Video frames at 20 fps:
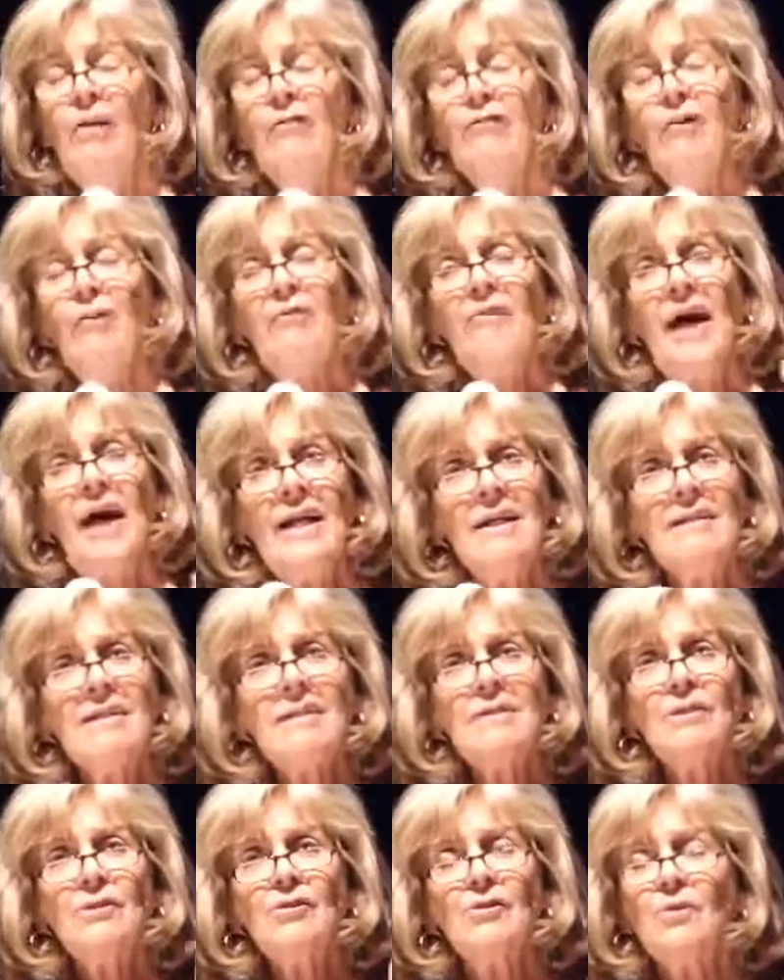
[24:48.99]
So that
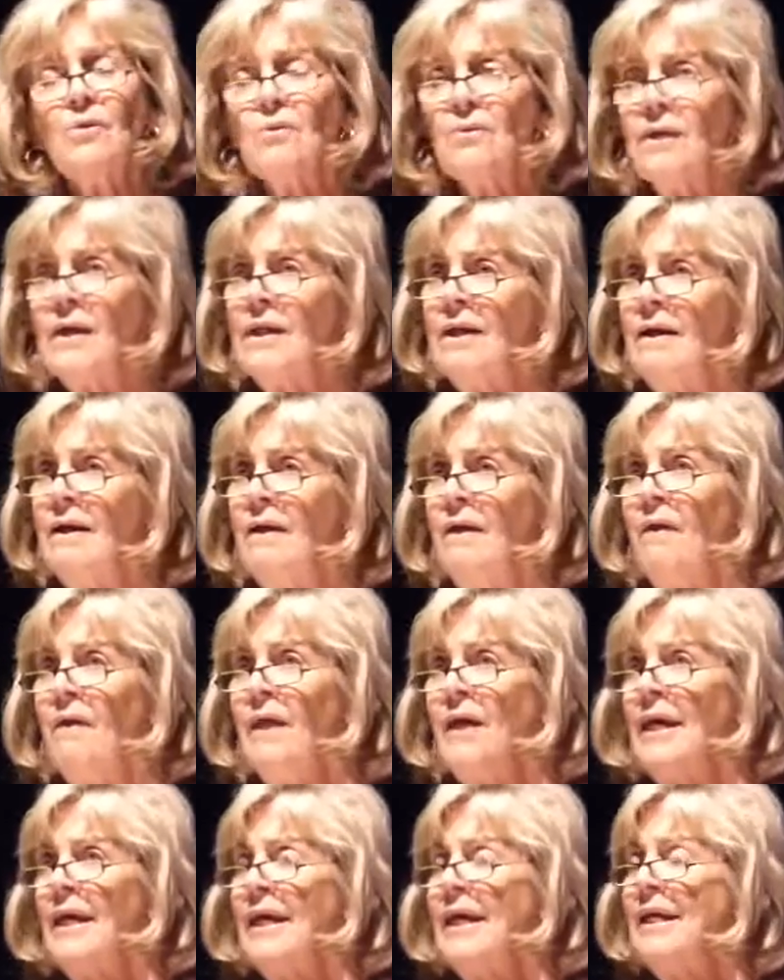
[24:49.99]
is a story
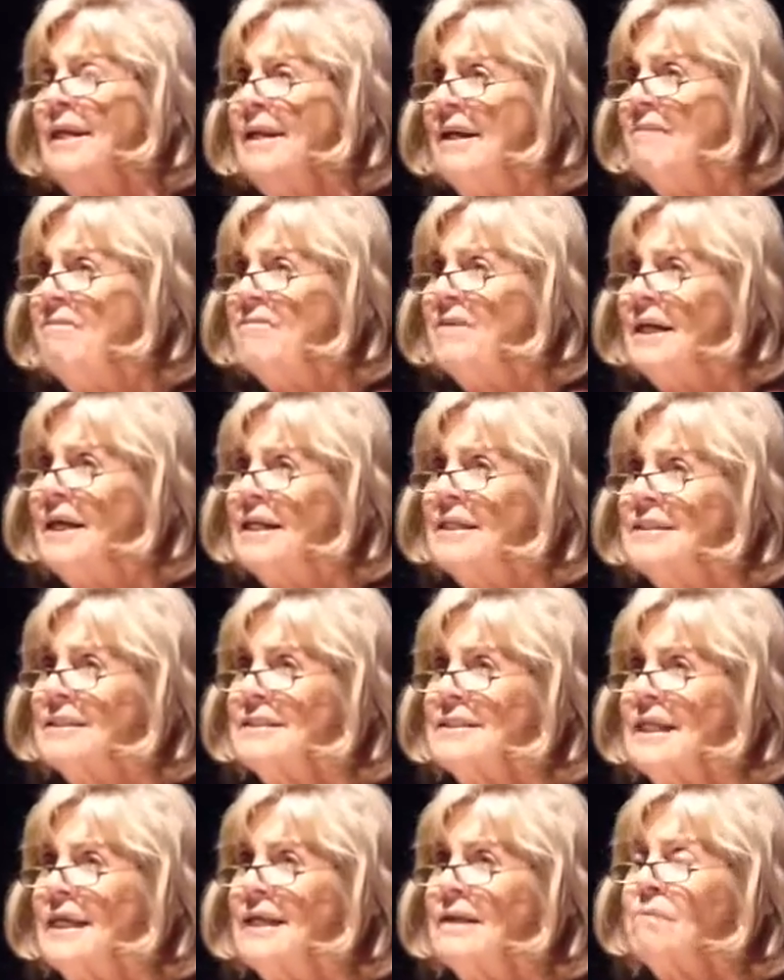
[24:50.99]
in
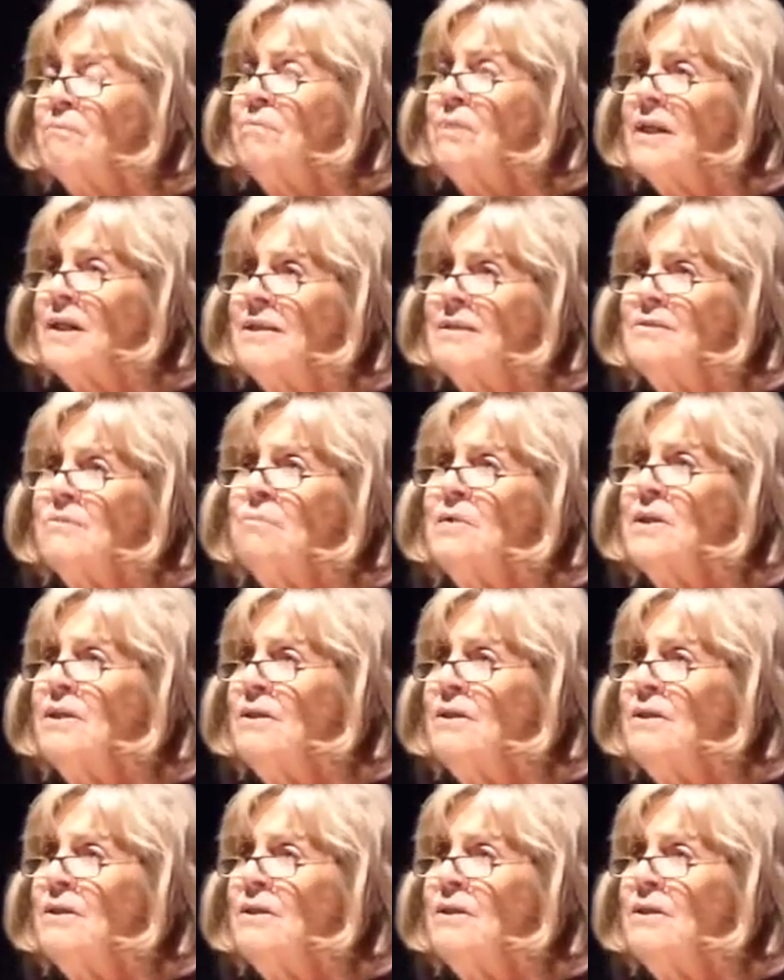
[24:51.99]
Afghanistan, a place we